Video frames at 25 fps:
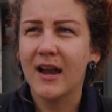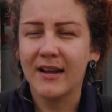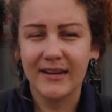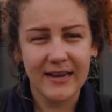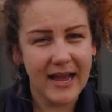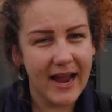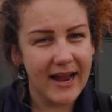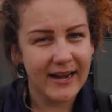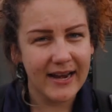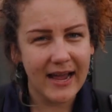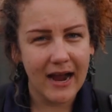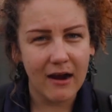
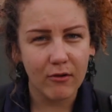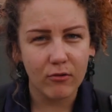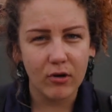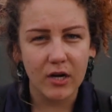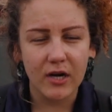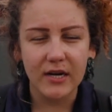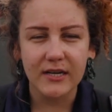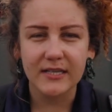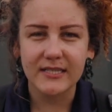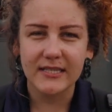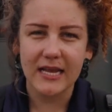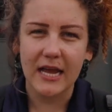9
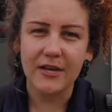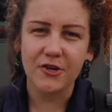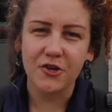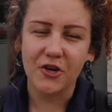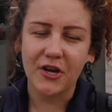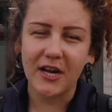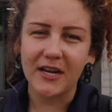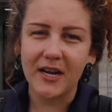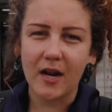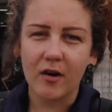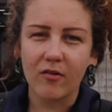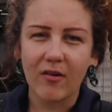hours and
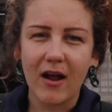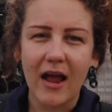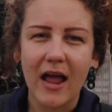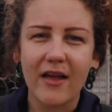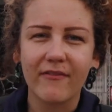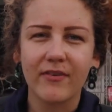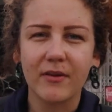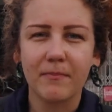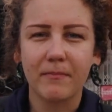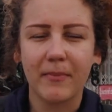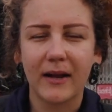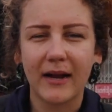you're gonna
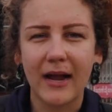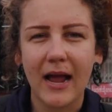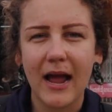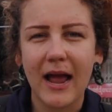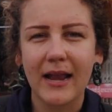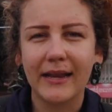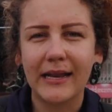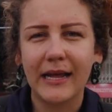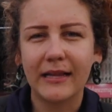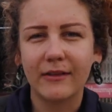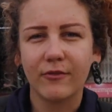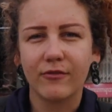arrive in
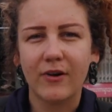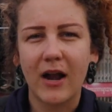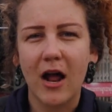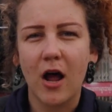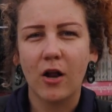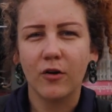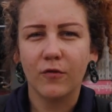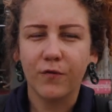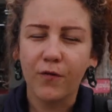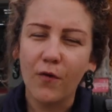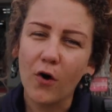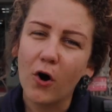Bagan at
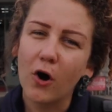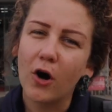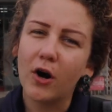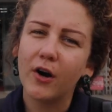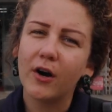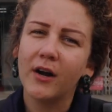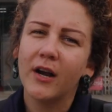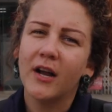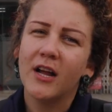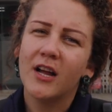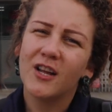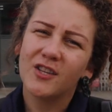around
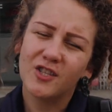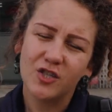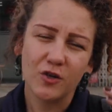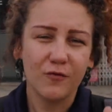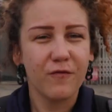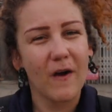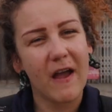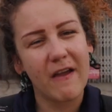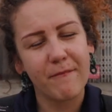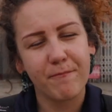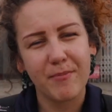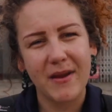4 to
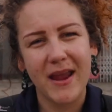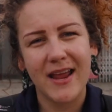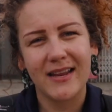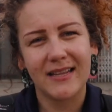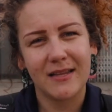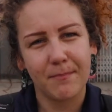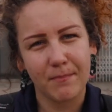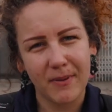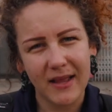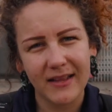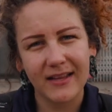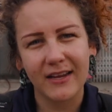5 p.m.
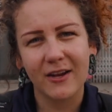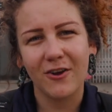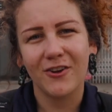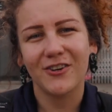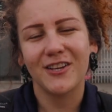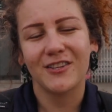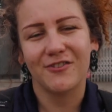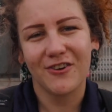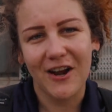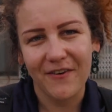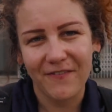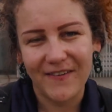depending on
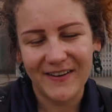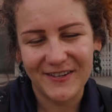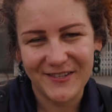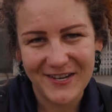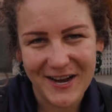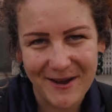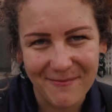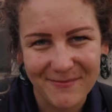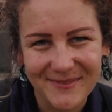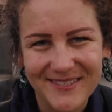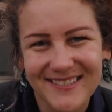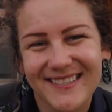the traffic
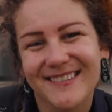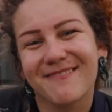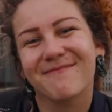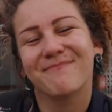jams.